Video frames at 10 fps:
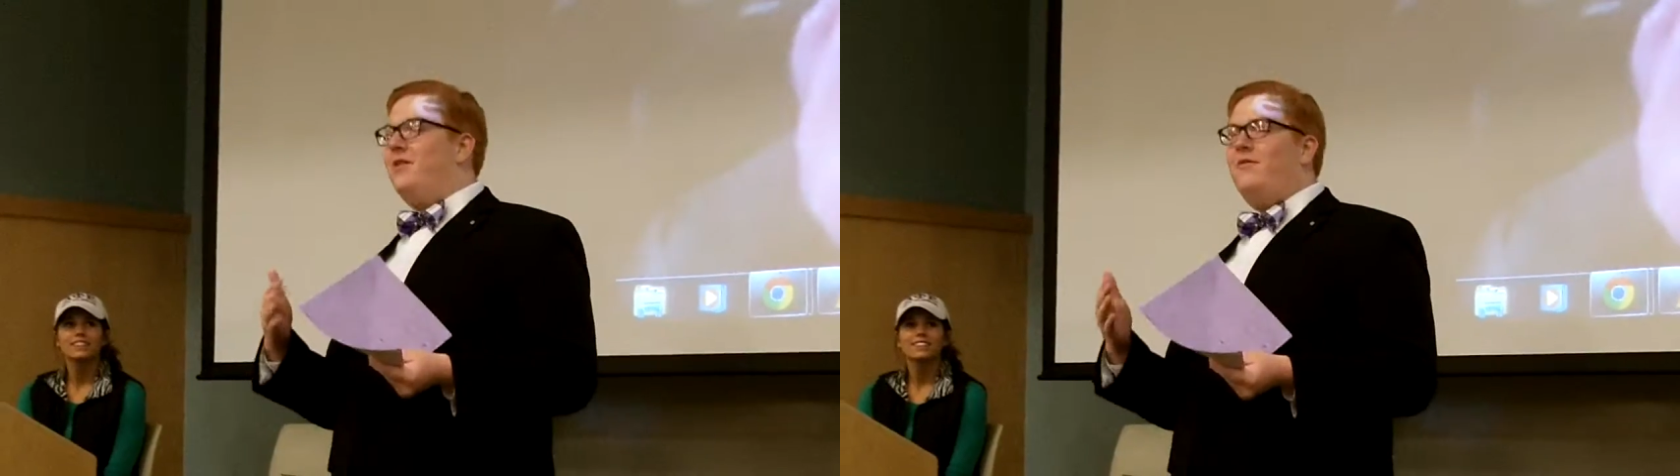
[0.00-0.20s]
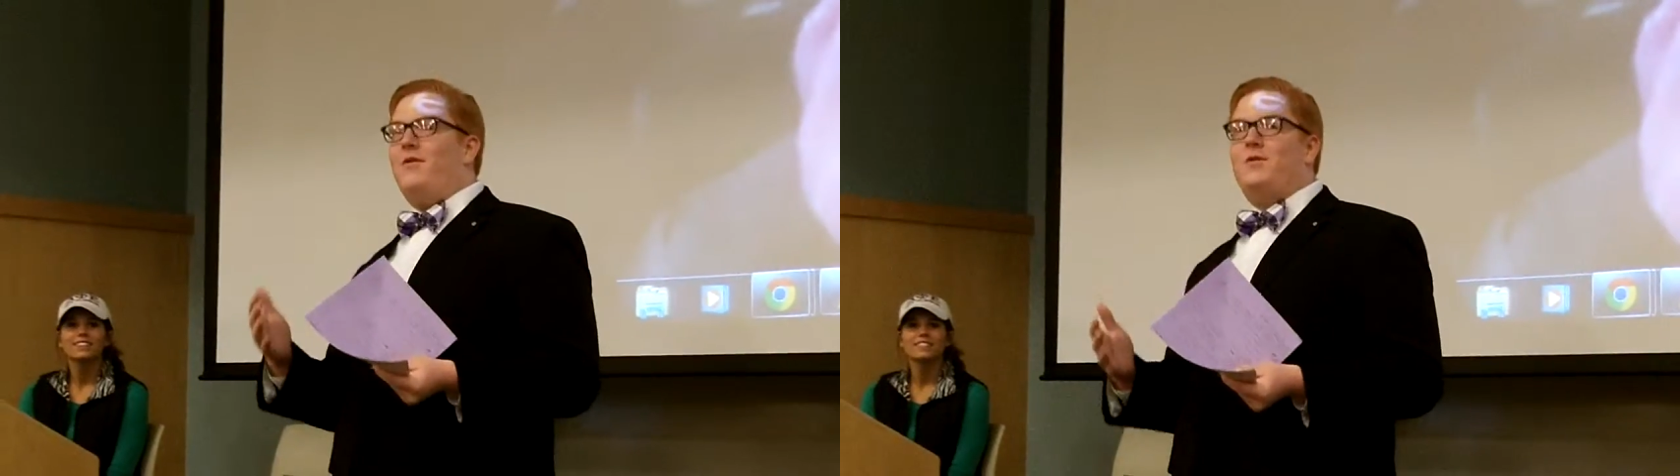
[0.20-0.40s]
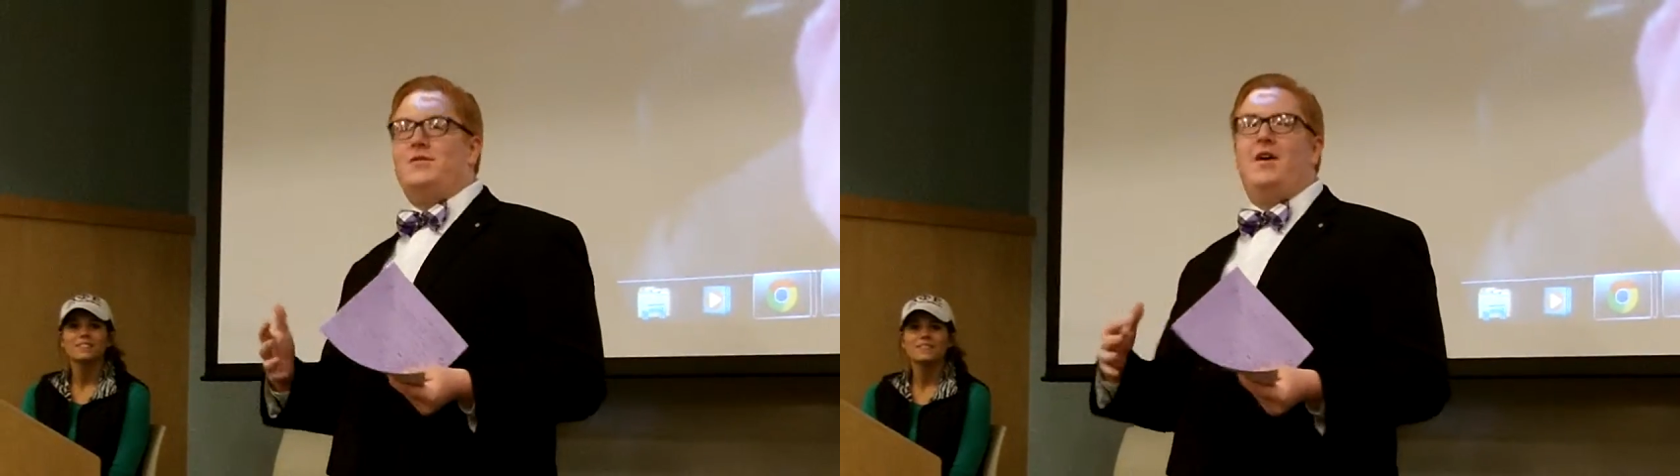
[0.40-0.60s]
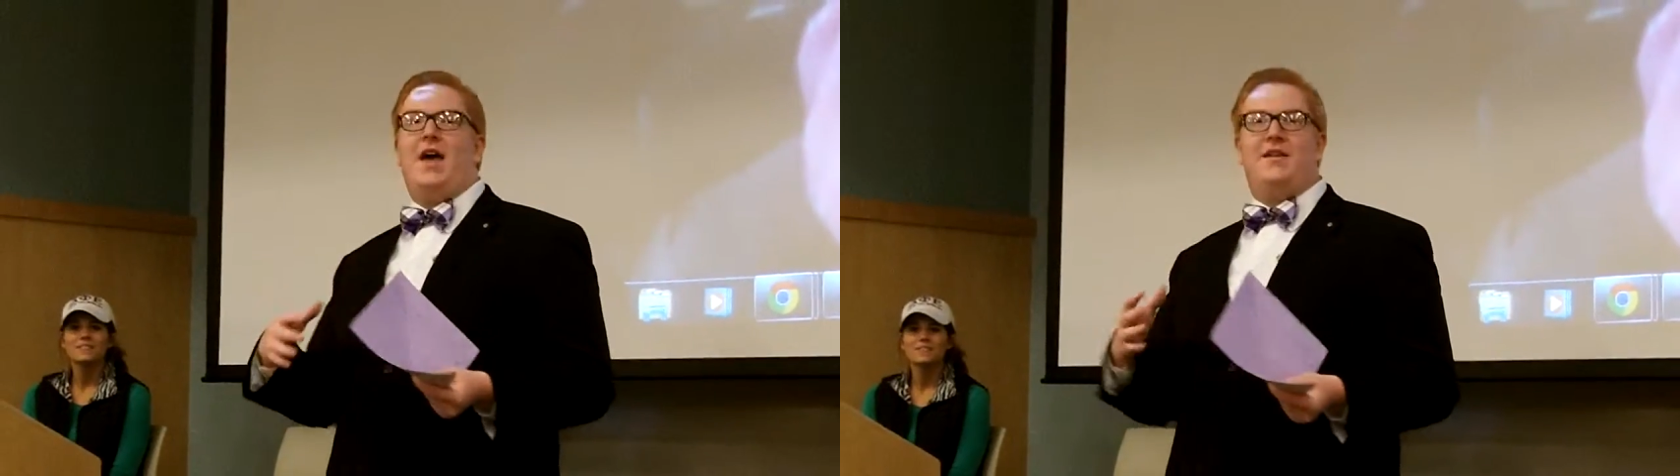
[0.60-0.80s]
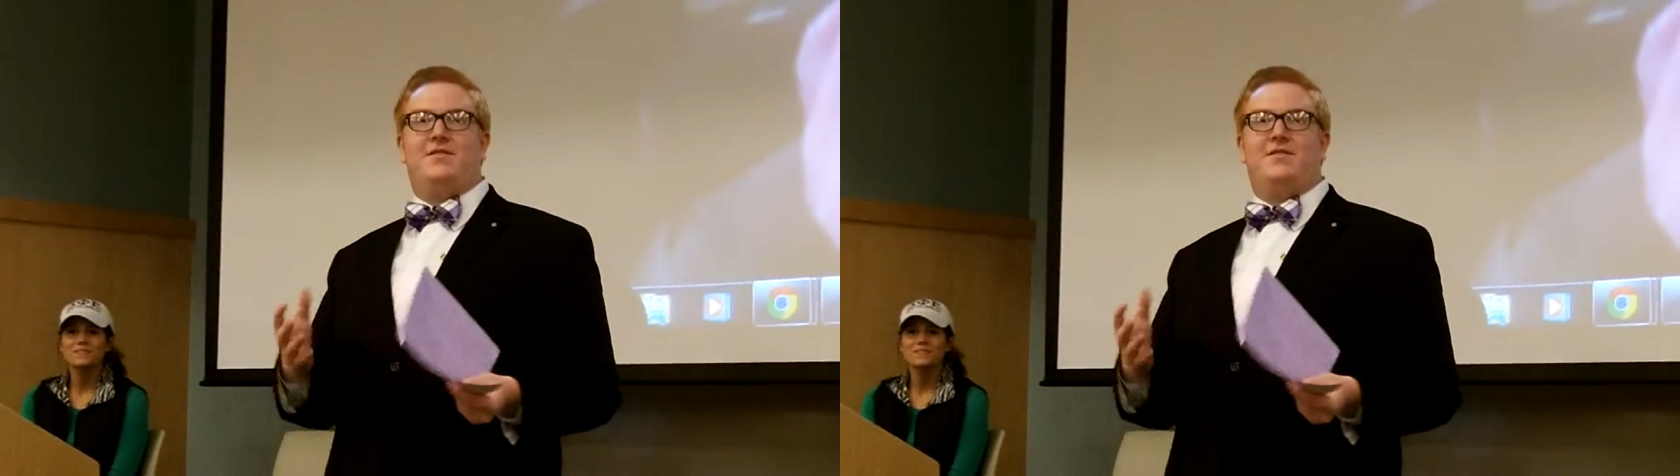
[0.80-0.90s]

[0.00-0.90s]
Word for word: nervosa and